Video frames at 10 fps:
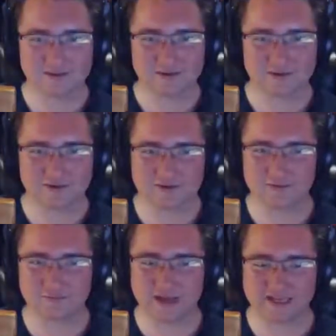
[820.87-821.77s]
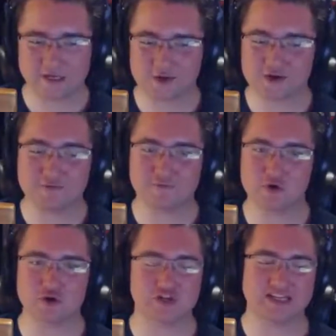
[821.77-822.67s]
Dude, you're. I can hear you
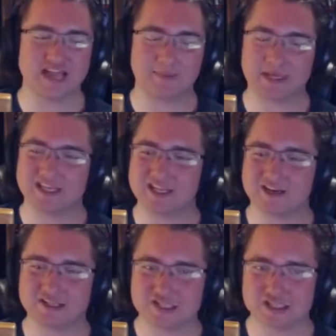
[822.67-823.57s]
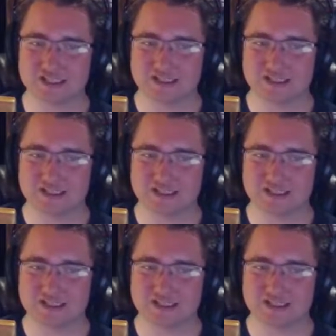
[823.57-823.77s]
furiously typing in there. It's.